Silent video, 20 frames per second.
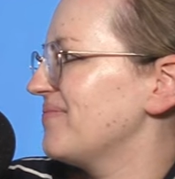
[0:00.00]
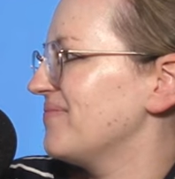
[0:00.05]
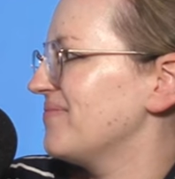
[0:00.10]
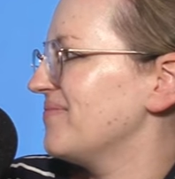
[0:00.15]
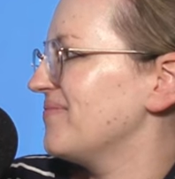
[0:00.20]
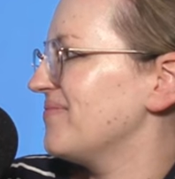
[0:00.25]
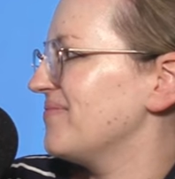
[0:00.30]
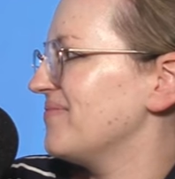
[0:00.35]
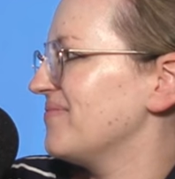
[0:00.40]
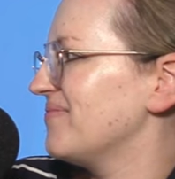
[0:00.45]

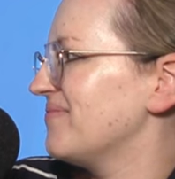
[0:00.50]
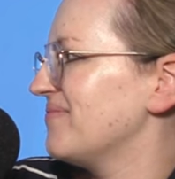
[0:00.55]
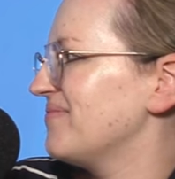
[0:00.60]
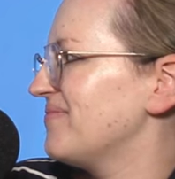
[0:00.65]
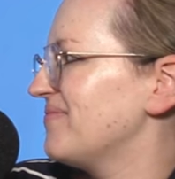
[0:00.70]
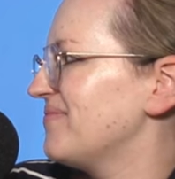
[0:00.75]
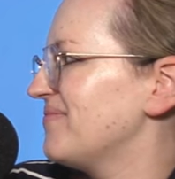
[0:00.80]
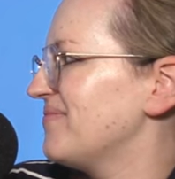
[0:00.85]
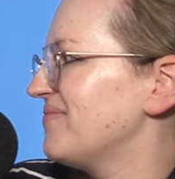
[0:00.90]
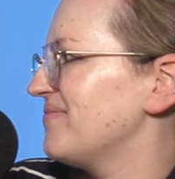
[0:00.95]

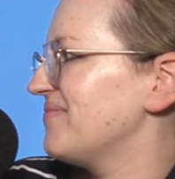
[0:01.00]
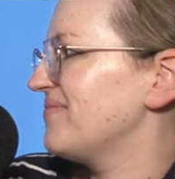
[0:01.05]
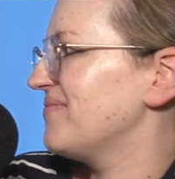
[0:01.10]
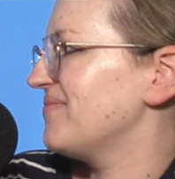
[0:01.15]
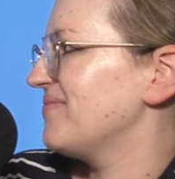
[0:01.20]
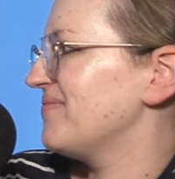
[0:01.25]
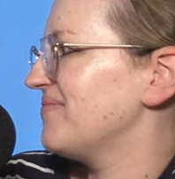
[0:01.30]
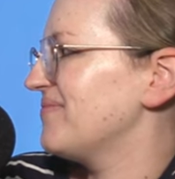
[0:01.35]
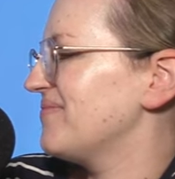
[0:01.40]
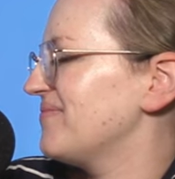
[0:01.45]

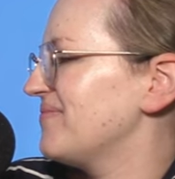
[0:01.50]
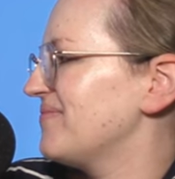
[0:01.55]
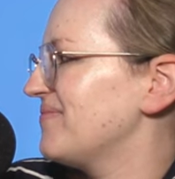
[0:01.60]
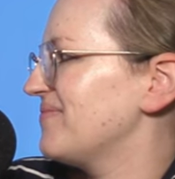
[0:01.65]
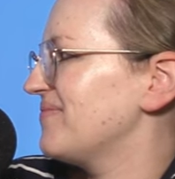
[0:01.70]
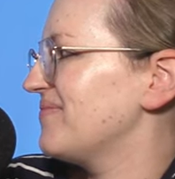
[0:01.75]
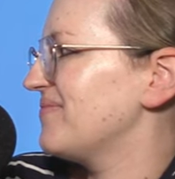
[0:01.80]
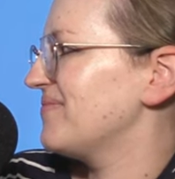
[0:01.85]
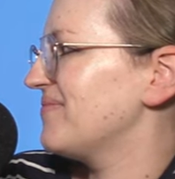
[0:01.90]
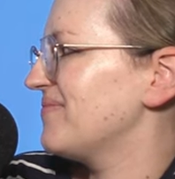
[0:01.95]

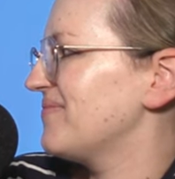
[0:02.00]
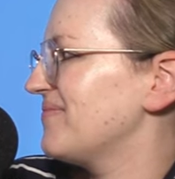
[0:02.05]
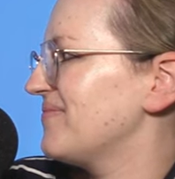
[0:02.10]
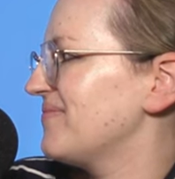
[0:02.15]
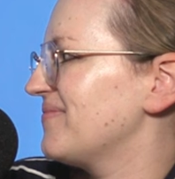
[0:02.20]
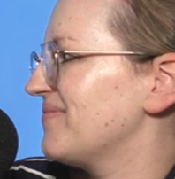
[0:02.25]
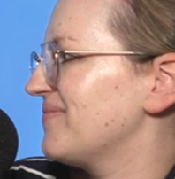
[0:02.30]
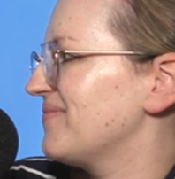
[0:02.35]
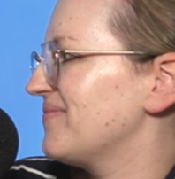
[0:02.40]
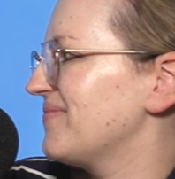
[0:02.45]

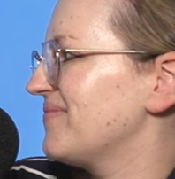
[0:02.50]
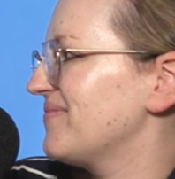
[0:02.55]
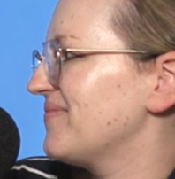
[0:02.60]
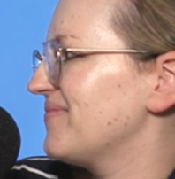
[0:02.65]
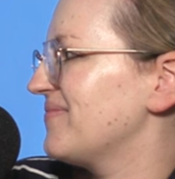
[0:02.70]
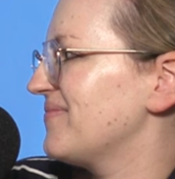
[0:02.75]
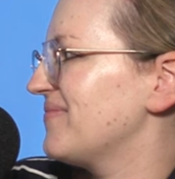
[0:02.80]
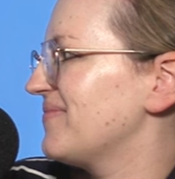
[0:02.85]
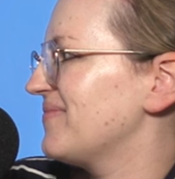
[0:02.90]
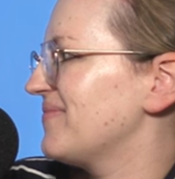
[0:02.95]

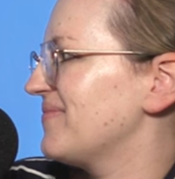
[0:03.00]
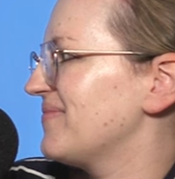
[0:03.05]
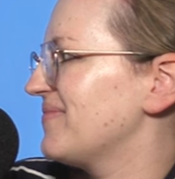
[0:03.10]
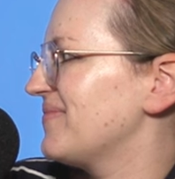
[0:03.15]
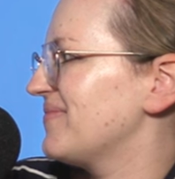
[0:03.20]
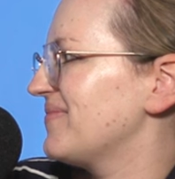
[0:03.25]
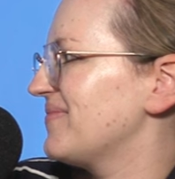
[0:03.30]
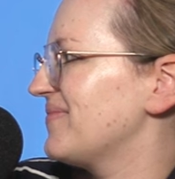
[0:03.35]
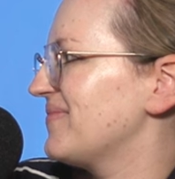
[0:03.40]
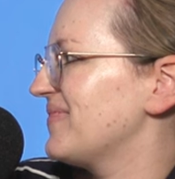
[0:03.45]

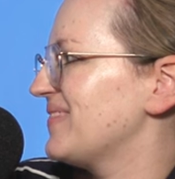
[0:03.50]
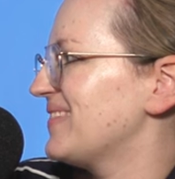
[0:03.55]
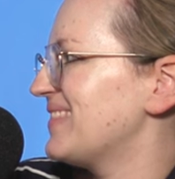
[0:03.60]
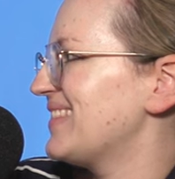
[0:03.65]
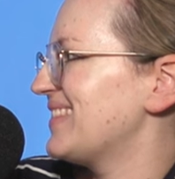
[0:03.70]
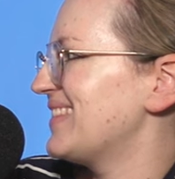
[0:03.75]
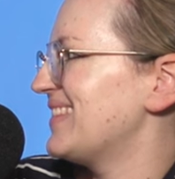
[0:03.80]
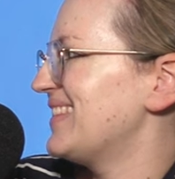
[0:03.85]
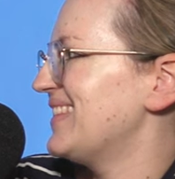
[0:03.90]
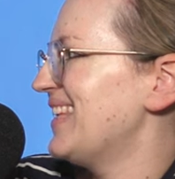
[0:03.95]

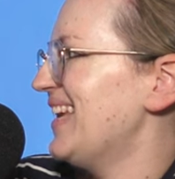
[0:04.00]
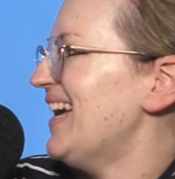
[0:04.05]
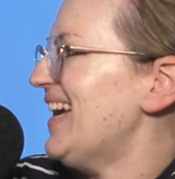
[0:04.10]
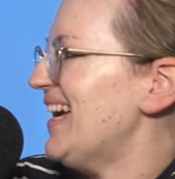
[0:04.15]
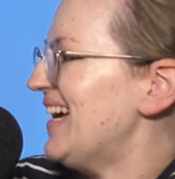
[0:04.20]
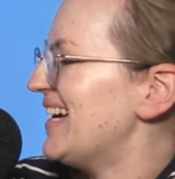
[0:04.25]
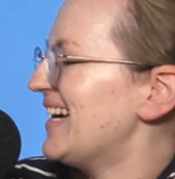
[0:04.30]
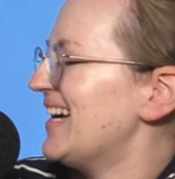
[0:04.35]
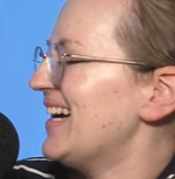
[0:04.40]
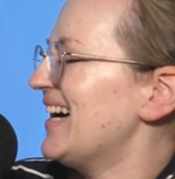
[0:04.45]

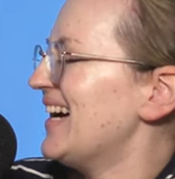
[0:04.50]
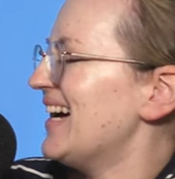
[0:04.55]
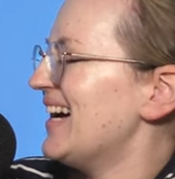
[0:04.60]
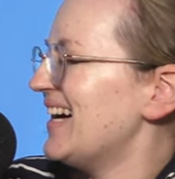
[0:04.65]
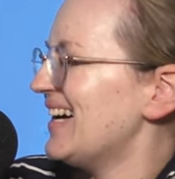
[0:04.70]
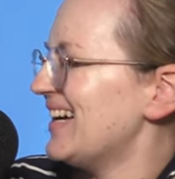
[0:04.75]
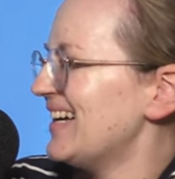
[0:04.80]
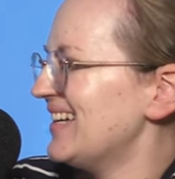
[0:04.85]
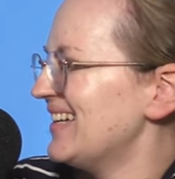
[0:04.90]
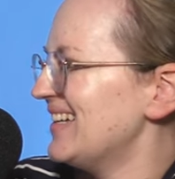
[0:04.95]

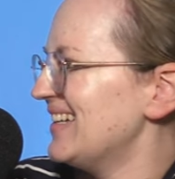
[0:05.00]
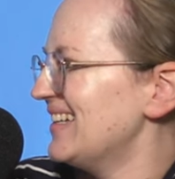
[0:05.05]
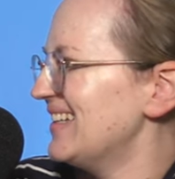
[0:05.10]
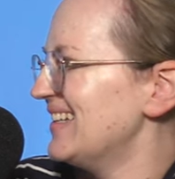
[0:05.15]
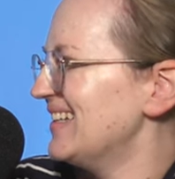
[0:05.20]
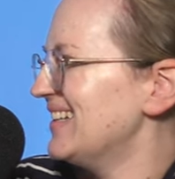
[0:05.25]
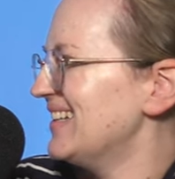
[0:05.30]
This person isn't speaking.